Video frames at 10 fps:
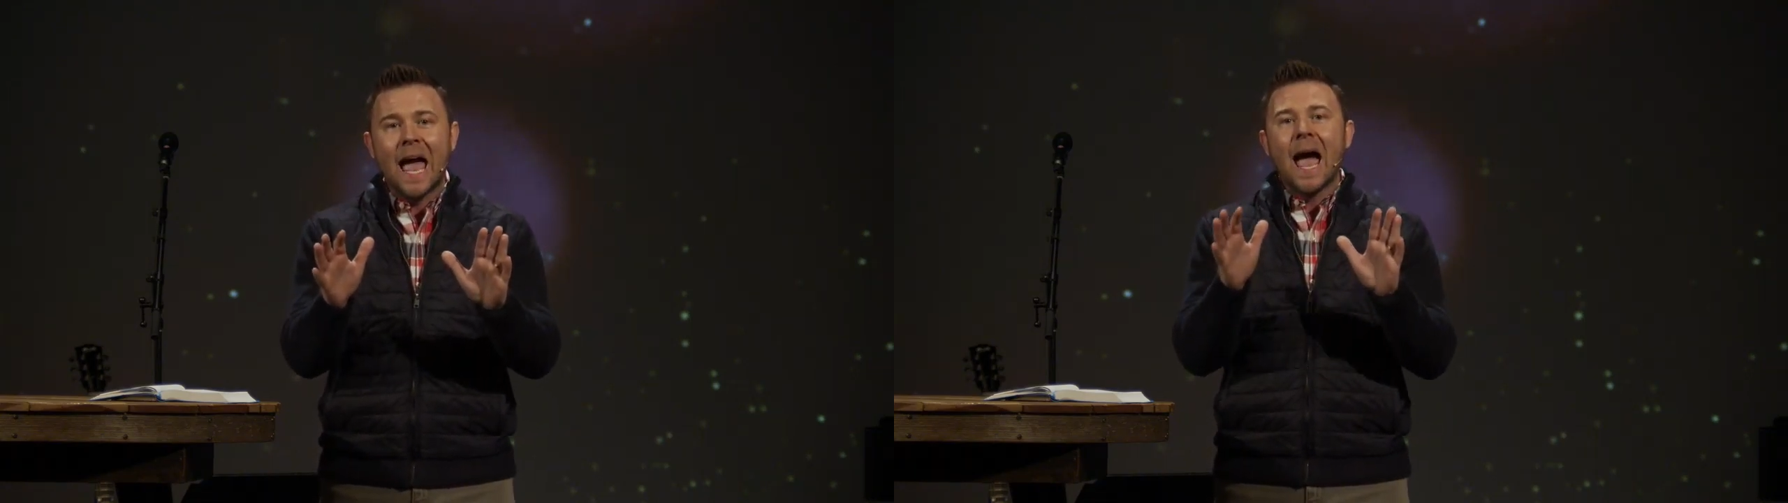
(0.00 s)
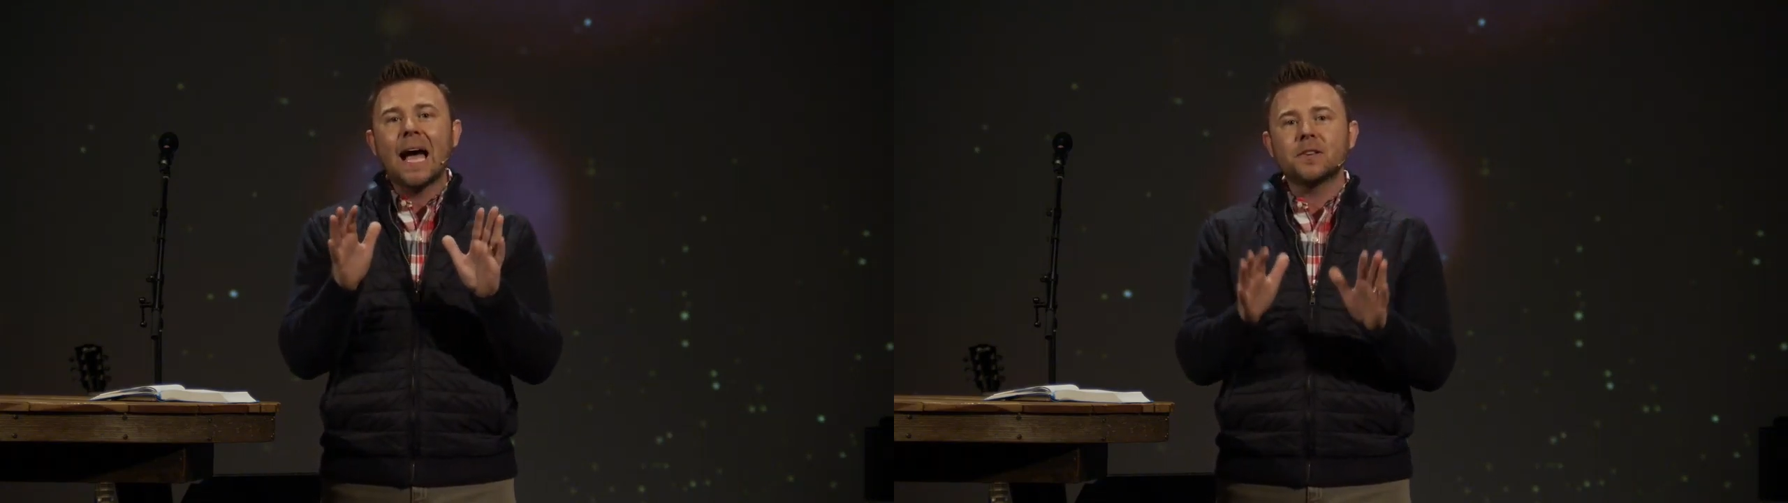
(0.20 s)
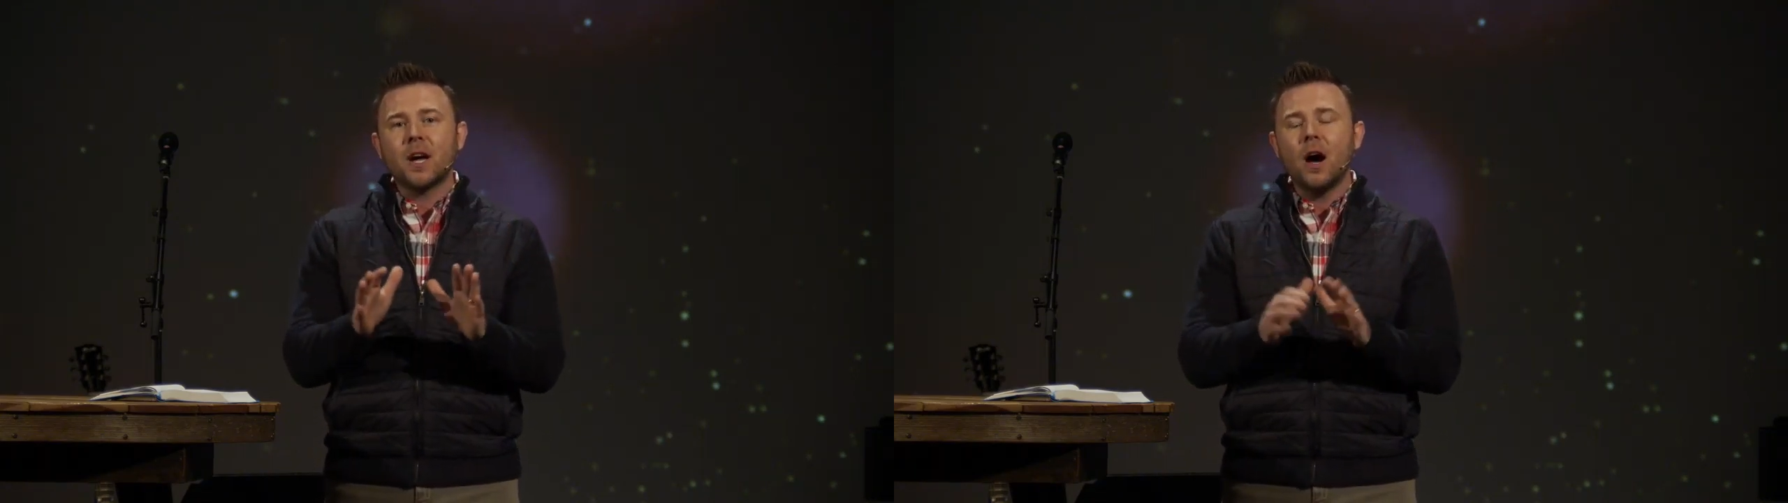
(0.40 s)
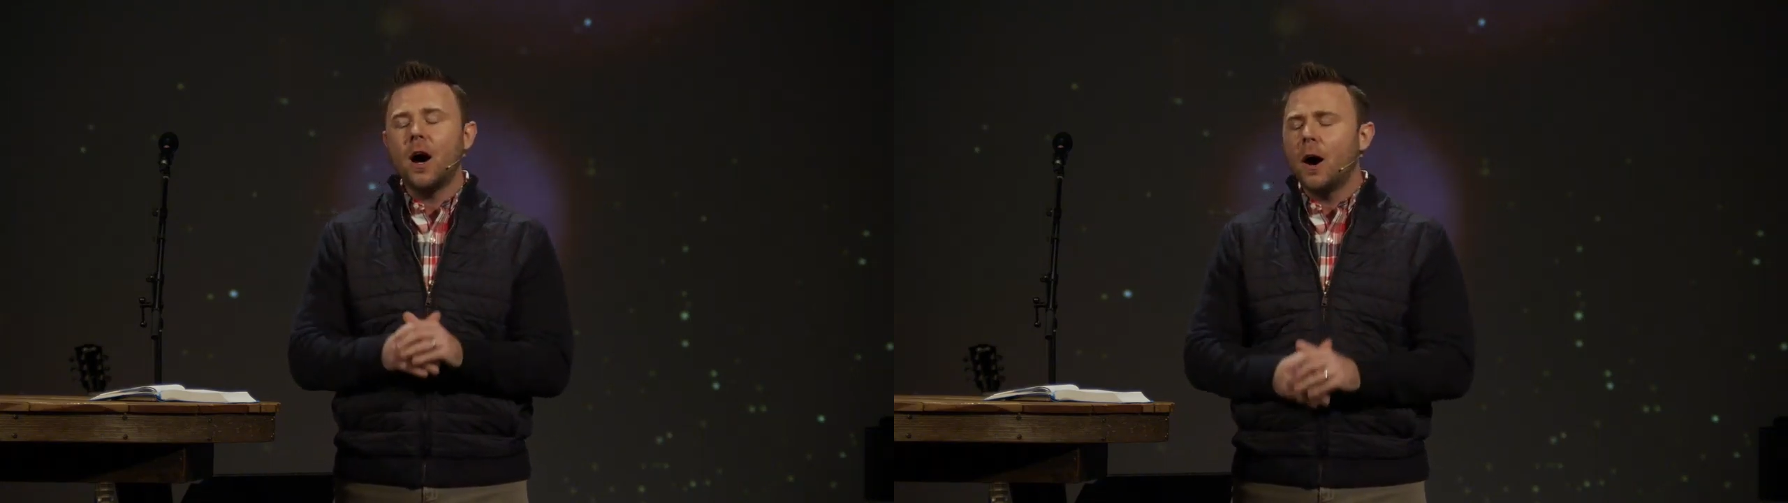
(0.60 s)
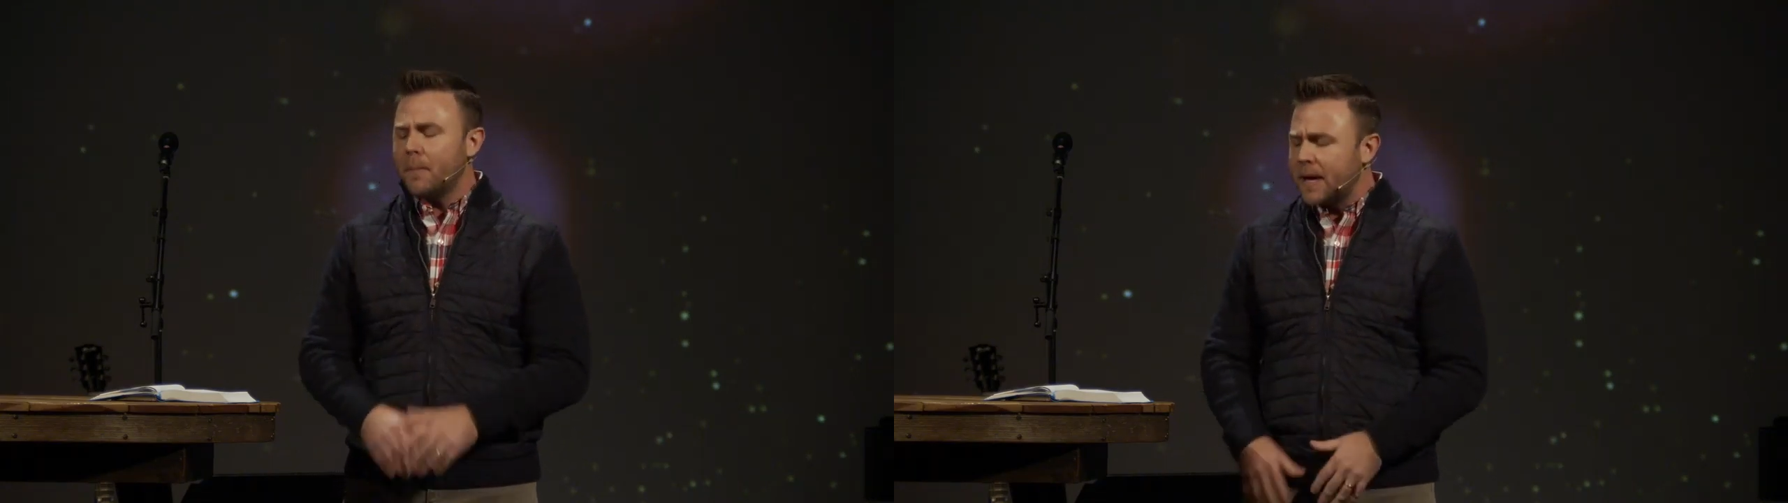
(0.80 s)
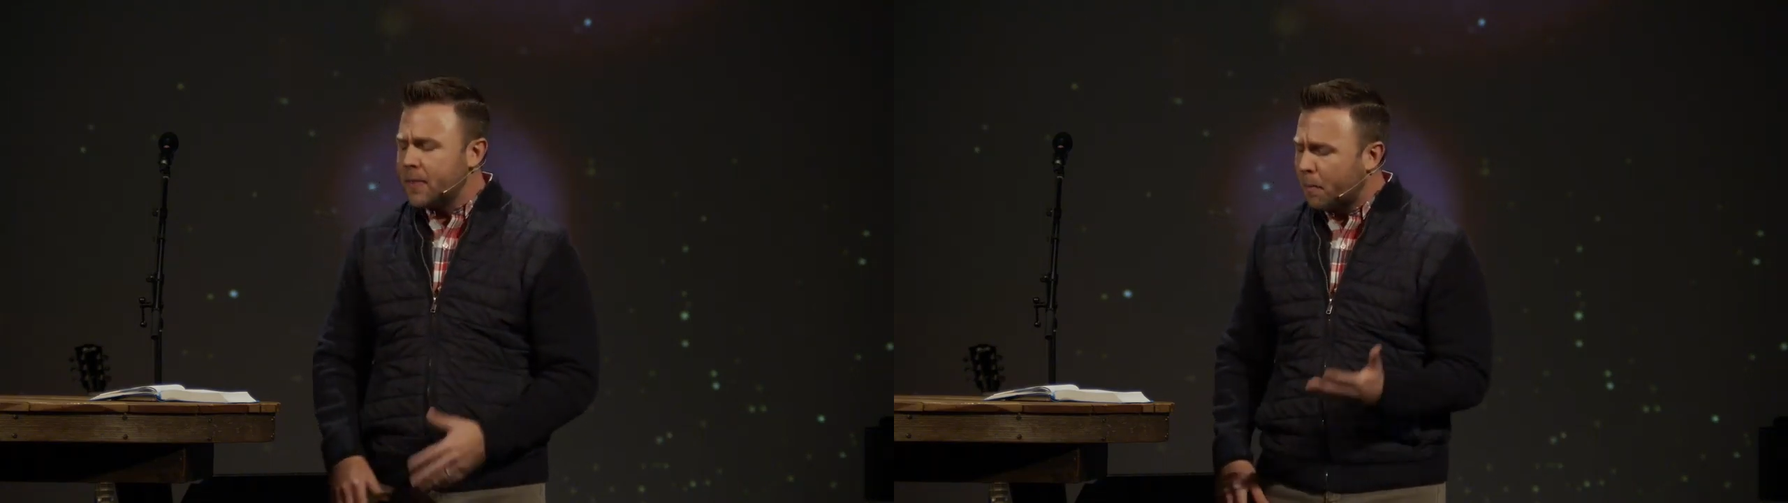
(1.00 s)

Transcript: has come in the